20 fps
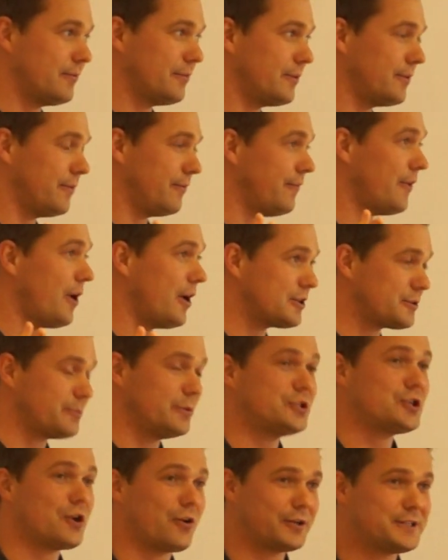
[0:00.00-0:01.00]
the vast
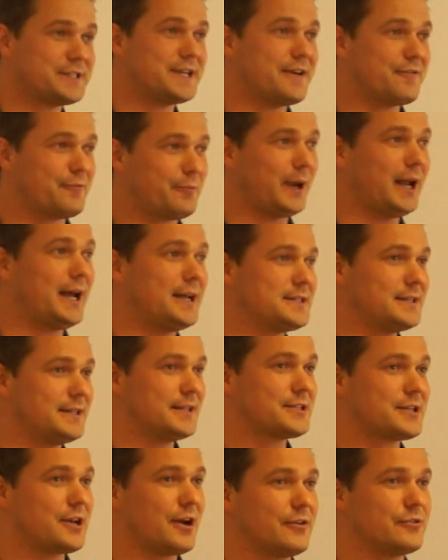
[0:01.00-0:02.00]
majority of players in
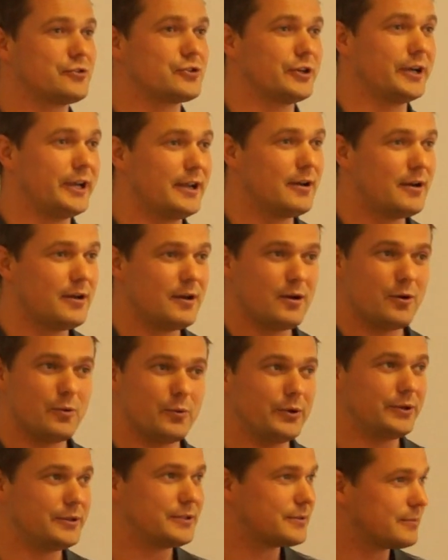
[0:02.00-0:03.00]
this country
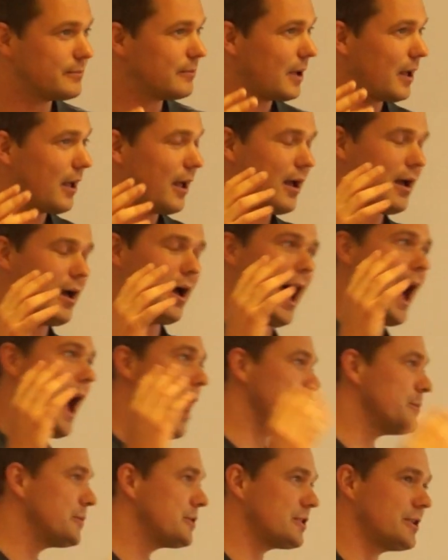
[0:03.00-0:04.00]
would
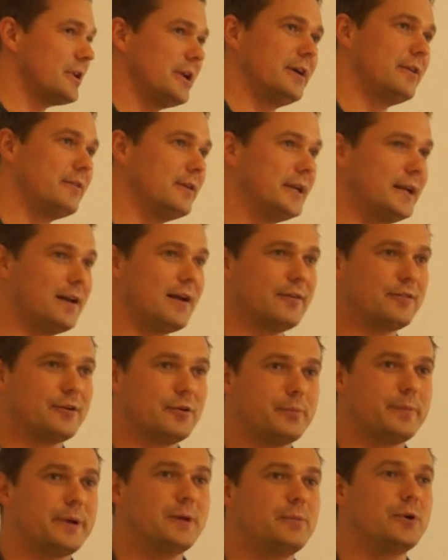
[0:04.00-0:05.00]
absolutely love. It
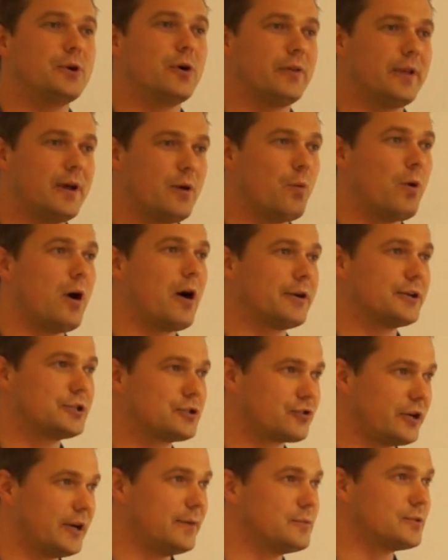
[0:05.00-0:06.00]
would be beyond their
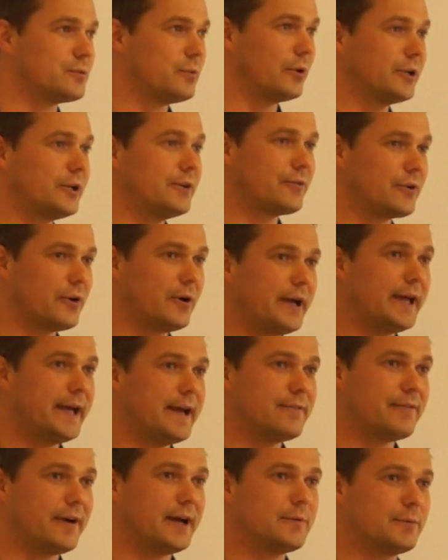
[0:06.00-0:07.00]
wildest dreams what we've got here
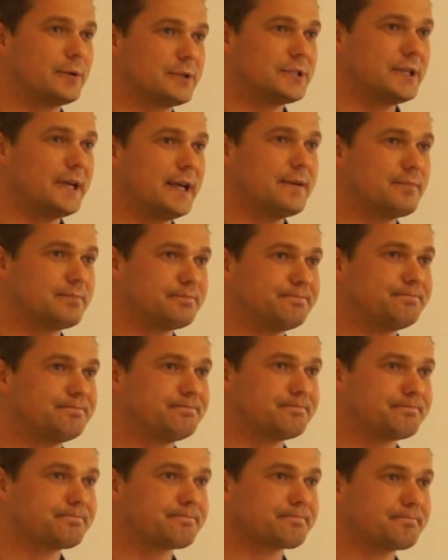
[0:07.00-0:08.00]
available to you.
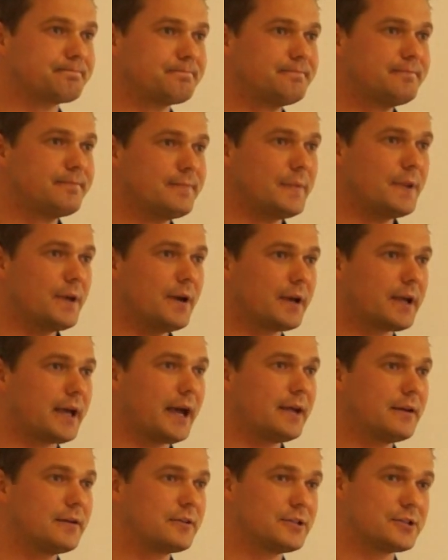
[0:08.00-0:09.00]

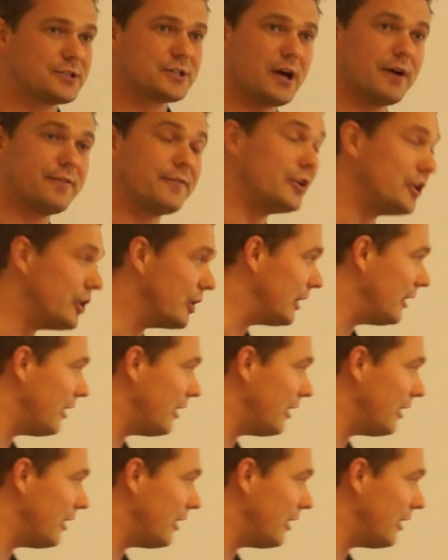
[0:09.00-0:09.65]
Okay, the stuff that you're